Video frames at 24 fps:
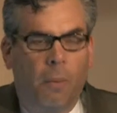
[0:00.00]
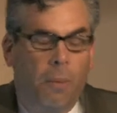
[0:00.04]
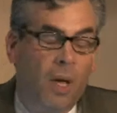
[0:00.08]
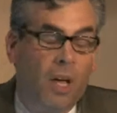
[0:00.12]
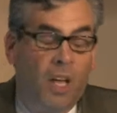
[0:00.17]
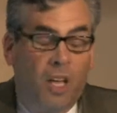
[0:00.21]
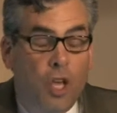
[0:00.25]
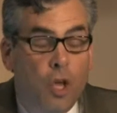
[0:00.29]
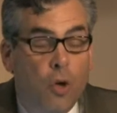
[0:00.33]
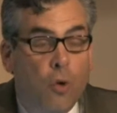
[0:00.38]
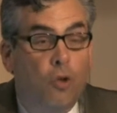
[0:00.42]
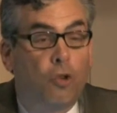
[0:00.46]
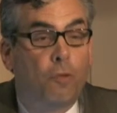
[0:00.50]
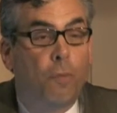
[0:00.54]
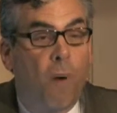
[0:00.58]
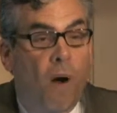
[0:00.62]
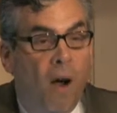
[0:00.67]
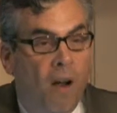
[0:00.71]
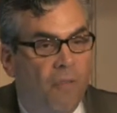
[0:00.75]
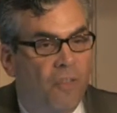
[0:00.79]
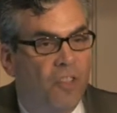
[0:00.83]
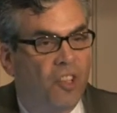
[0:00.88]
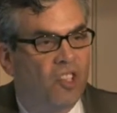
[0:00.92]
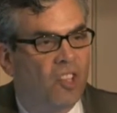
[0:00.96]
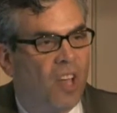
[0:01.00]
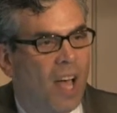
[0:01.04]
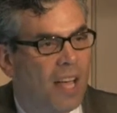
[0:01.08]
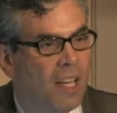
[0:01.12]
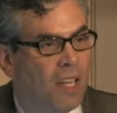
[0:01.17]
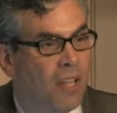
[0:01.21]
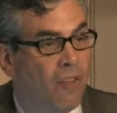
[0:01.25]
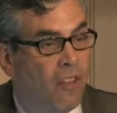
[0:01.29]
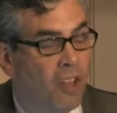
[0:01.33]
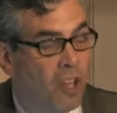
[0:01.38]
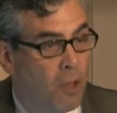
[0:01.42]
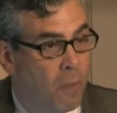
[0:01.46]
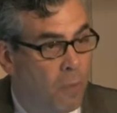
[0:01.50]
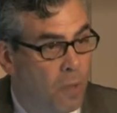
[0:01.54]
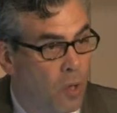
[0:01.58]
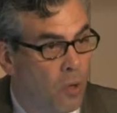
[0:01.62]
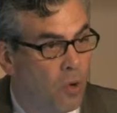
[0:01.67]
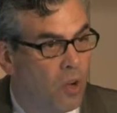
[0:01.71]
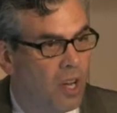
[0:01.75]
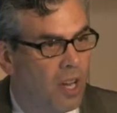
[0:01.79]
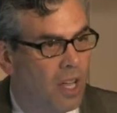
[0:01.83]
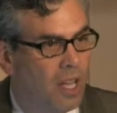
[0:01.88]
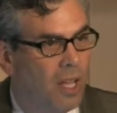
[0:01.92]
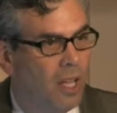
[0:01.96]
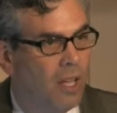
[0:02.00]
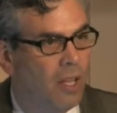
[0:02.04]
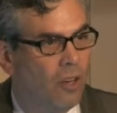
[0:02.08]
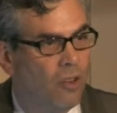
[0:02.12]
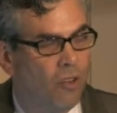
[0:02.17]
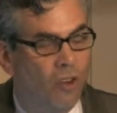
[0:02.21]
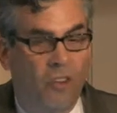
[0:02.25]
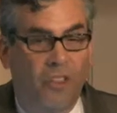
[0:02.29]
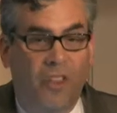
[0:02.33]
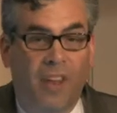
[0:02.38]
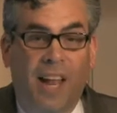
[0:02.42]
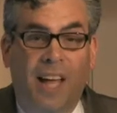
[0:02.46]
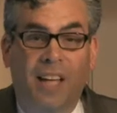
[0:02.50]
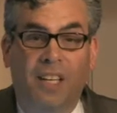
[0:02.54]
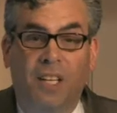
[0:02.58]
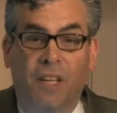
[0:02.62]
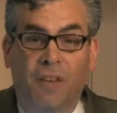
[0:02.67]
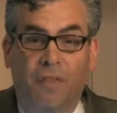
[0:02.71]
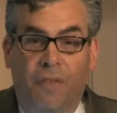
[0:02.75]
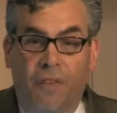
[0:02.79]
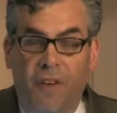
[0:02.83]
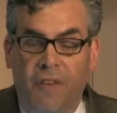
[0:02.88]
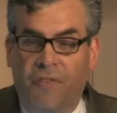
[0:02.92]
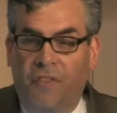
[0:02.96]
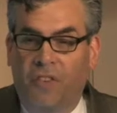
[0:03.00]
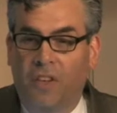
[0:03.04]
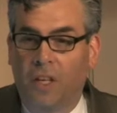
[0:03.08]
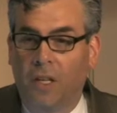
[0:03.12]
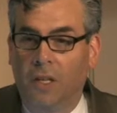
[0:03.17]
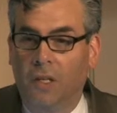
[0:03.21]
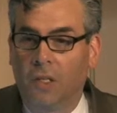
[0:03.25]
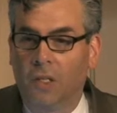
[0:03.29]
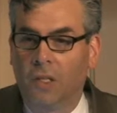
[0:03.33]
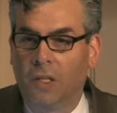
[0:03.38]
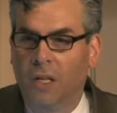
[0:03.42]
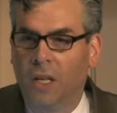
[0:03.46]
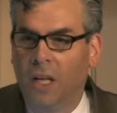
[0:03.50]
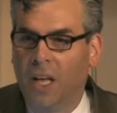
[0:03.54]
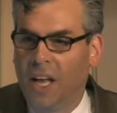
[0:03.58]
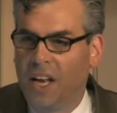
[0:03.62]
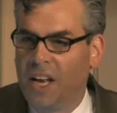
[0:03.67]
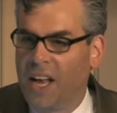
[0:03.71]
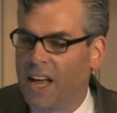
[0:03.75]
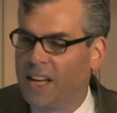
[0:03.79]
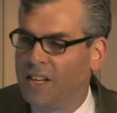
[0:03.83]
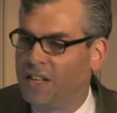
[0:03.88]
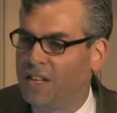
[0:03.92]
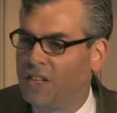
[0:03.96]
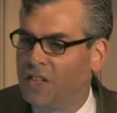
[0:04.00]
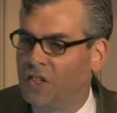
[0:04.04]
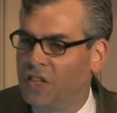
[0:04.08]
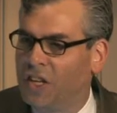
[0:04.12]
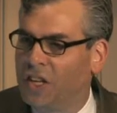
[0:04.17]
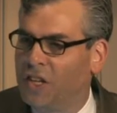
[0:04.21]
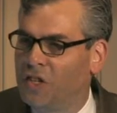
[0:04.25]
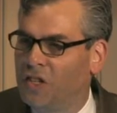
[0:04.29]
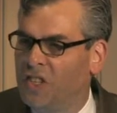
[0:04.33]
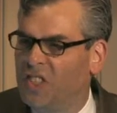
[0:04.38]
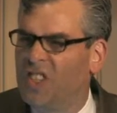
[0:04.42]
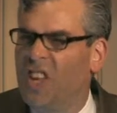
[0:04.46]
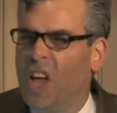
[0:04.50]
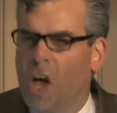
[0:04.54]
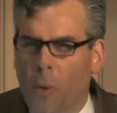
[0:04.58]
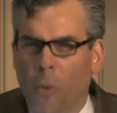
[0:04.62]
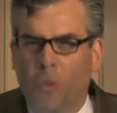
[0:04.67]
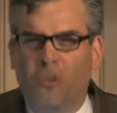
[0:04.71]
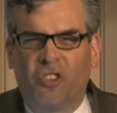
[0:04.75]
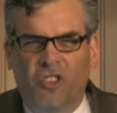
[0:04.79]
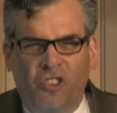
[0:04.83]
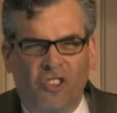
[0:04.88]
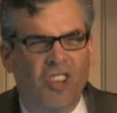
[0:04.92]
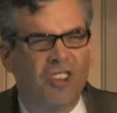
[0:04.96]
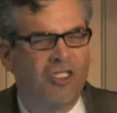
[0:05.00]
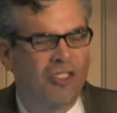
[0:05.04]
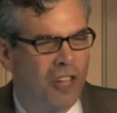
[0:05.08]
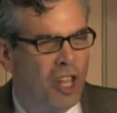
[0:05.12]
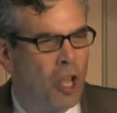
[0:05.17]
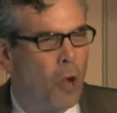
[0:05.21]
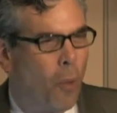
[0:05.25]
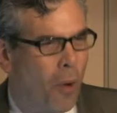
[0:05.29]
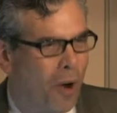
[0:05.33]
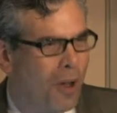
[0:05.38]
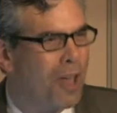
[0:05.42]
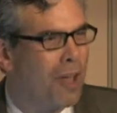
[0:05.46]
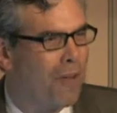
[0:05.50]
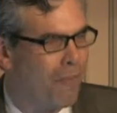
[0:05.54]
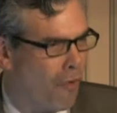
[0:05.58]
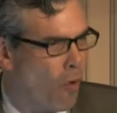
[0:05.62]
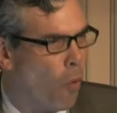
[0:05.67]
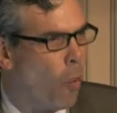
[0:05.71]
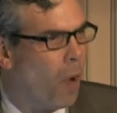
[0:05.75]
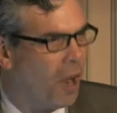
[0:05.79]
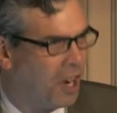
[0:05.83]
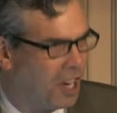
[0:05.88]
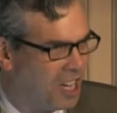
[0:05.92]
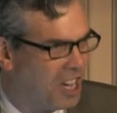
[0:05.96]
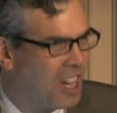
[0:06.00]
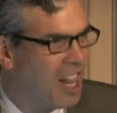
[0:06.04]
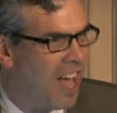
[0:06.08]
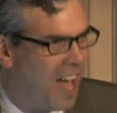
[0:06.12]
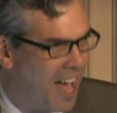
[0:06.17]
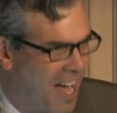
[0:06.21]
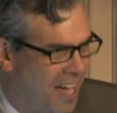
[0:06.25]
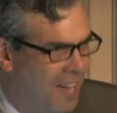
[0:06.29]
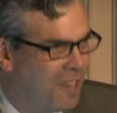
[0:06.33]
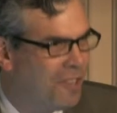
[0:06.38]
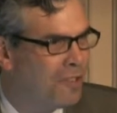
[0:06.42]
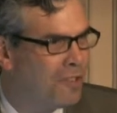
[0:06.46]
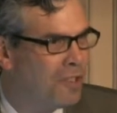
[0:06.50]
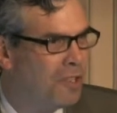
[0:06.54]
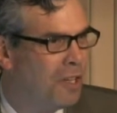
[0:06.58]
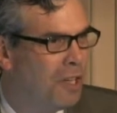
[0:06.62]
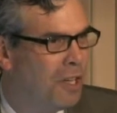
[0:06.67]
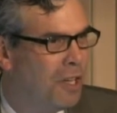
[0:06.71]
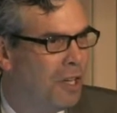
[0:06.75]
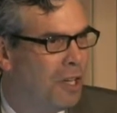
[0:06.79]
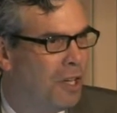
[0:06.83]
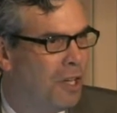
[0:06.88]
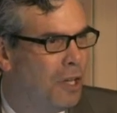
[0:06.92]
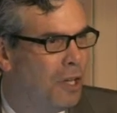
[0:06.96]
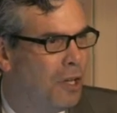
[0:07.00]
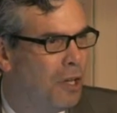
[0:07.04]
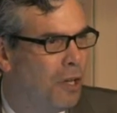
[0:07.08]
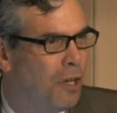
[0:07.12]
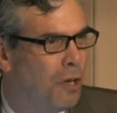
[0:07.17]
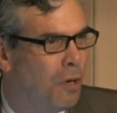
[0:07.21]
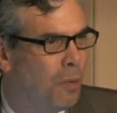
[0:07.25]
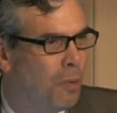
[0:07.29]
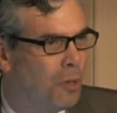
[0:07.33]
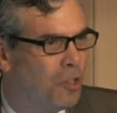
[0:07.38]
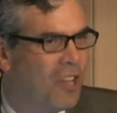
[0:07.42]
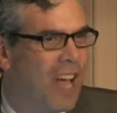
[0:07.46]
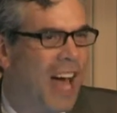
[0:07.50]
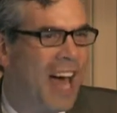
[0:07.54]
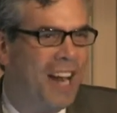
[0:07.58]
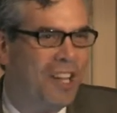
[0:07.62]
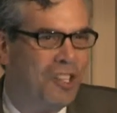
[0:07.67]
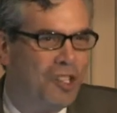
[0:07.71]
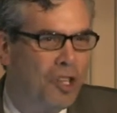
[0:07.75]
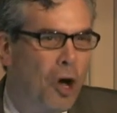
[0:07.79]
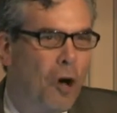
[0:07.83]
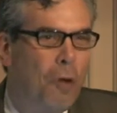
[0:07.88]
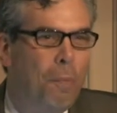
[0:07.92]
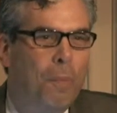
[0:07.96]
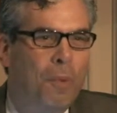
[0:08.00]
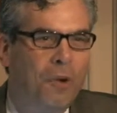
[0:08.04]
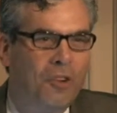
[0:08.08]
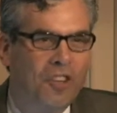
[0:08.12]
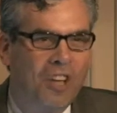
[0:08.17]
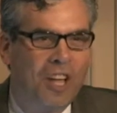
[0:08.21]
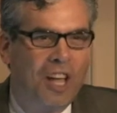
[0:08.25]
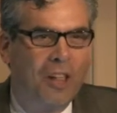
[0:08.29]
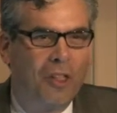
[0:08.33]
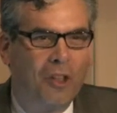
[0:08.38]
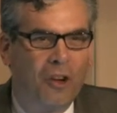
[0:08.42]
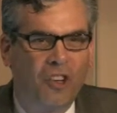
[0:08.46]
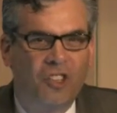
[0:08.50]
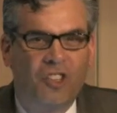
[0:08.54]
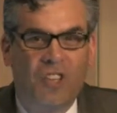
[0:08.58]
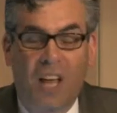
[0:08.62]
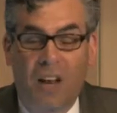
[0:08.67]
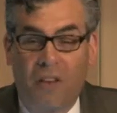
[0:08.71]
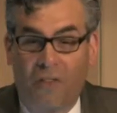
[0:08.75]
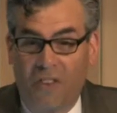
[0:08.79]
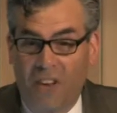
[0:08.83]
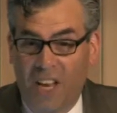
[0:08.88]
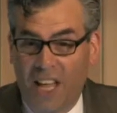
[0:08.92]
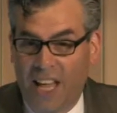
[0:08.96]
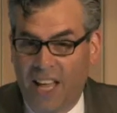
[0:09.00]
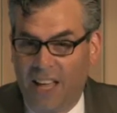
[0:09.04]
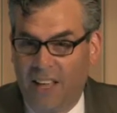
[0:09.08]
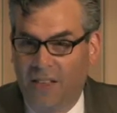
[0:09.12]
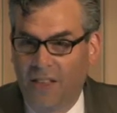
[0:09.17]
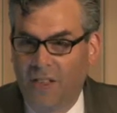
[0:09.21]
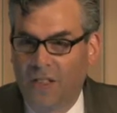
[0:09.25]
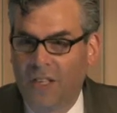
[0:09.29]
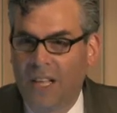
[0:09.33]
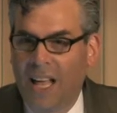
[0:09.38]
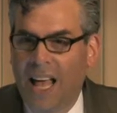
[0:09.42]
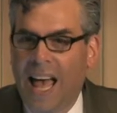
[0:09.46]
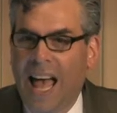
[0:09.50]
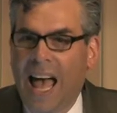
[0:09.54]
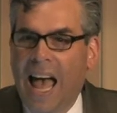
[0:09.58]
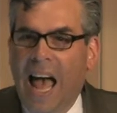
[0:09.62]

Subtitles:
a huge part of the scientific community during the 1950s and 1960s was essentially working for one client, which had its own particular set of needs.